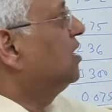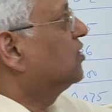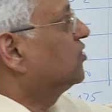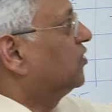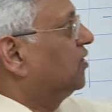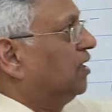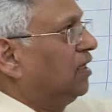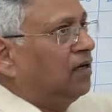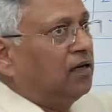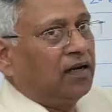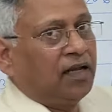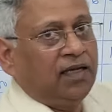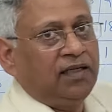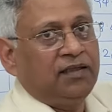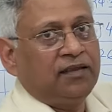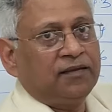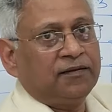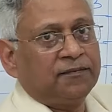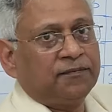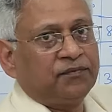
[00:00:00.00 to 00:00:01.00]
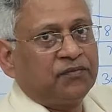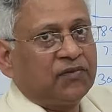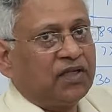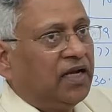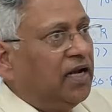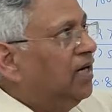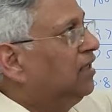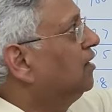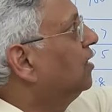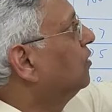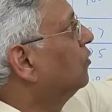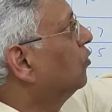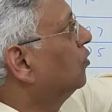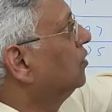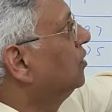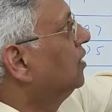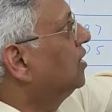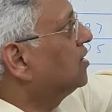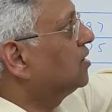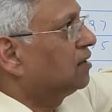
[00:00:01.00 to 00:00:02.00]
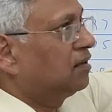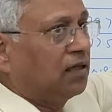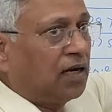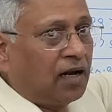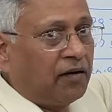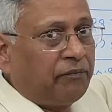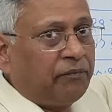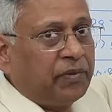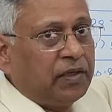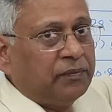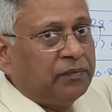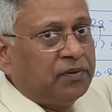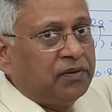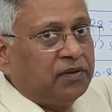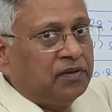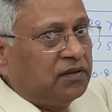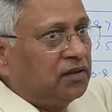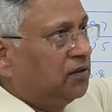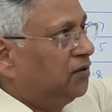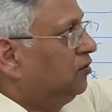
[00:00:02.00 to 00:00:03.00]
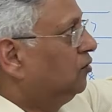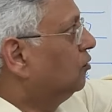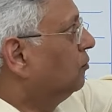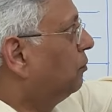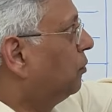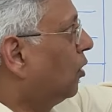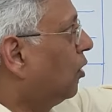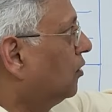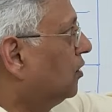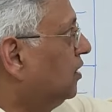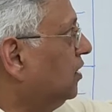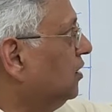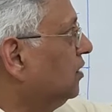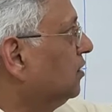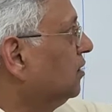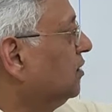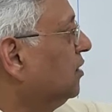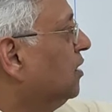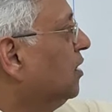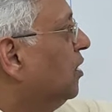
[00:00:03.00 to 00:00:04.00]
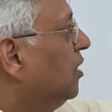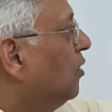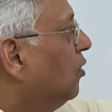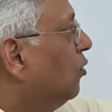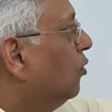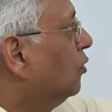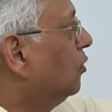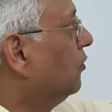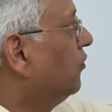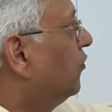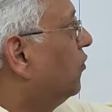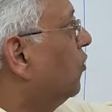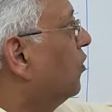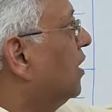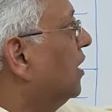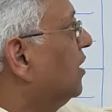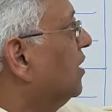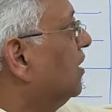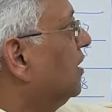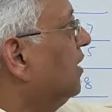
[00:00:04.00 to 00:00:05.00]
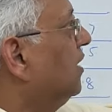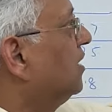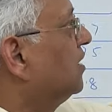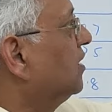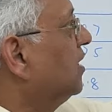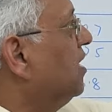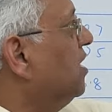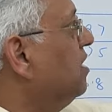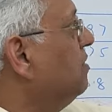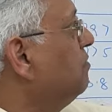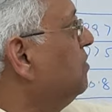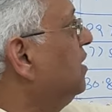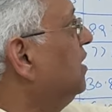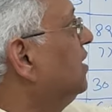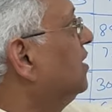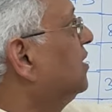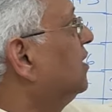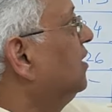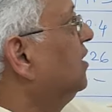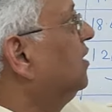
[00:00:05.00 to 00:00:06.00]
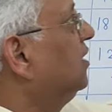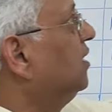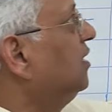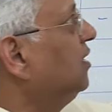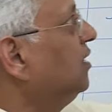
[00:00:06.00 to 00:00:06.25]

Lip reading: a straight line, and then on this graph paper you plotted all four aggregates A, B, C,